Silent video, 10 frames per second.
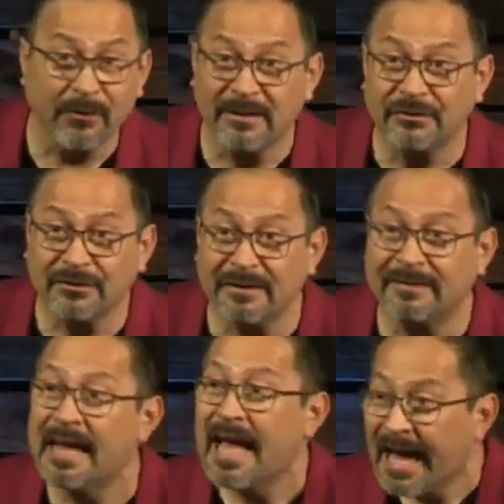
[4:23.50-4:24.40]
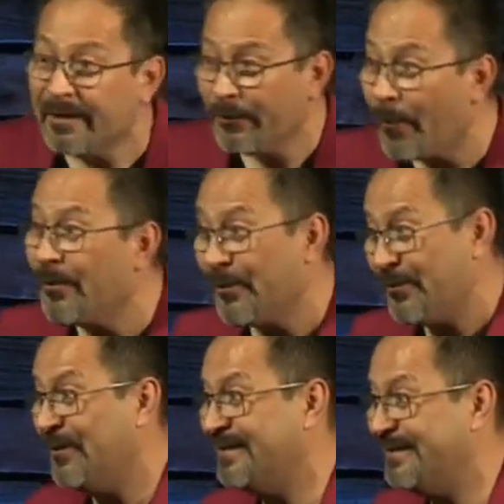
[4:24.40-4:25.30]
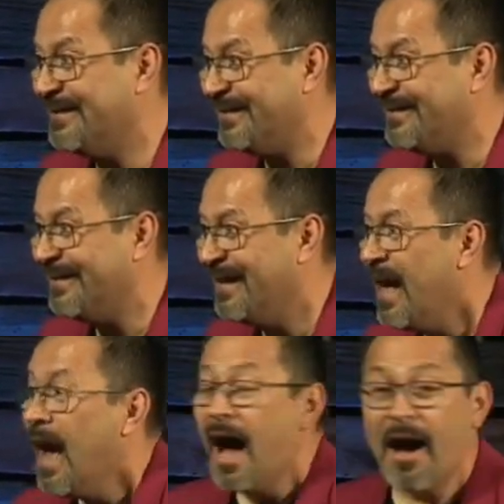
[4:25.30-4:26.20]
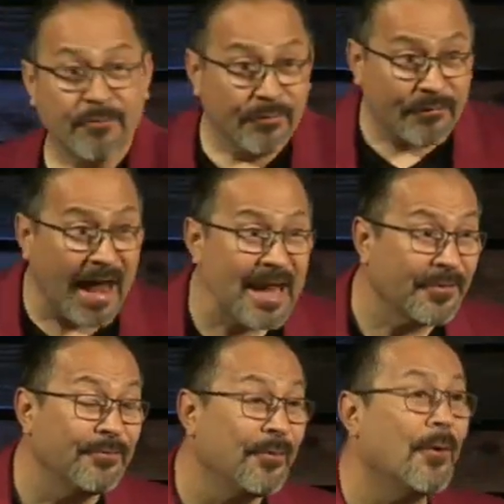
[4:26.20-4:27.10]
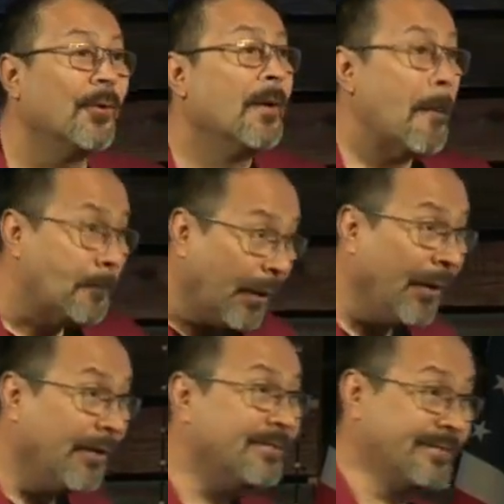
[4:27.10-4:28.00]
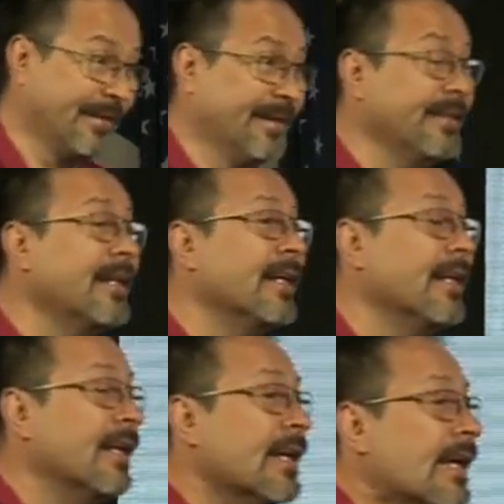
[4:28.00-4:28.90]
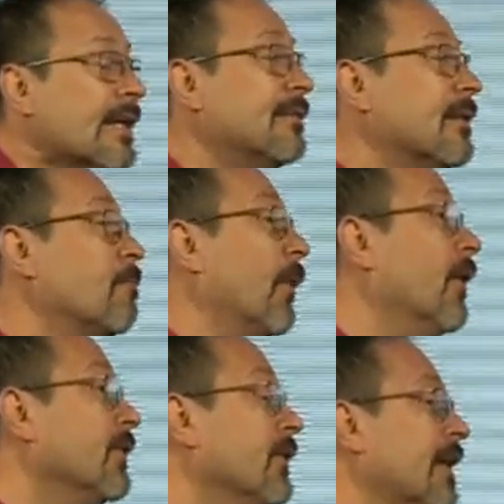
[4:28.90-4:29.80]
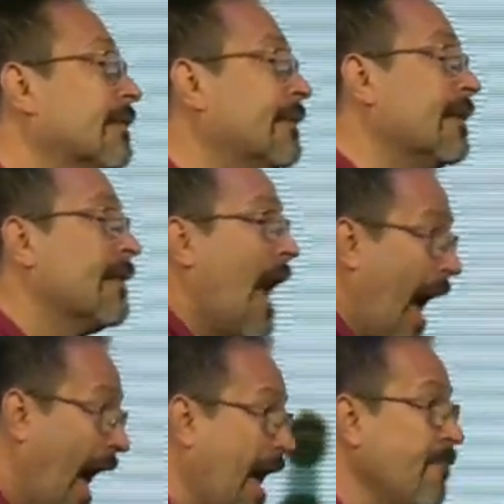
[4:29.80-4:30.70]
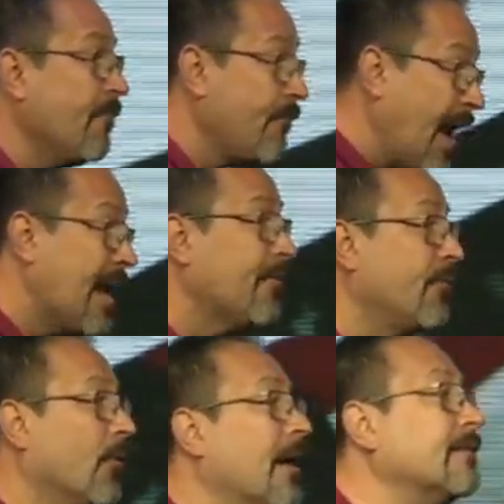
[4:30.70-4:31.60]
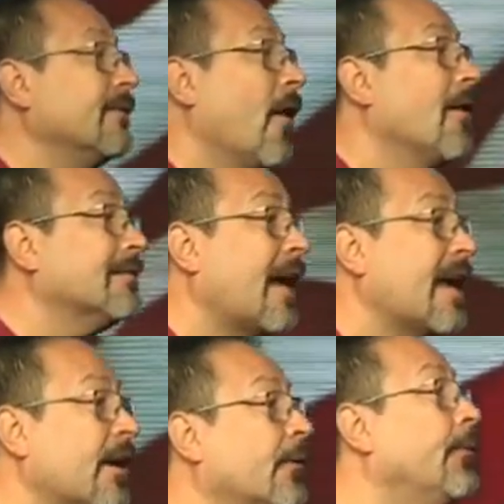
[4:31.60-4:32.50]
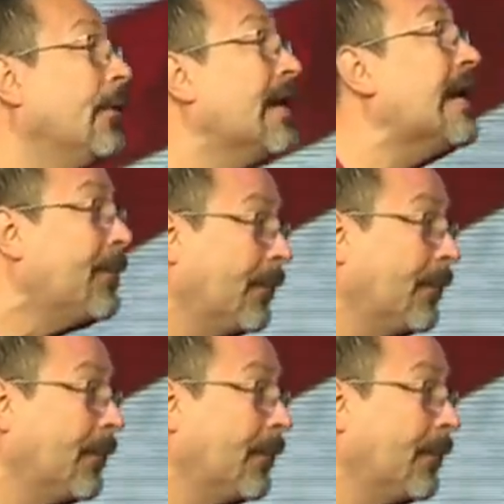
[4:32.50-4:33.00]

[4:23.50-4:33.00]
Christians and loyal Christians. A faithful person is a person that says, I'm faithful as long as I agree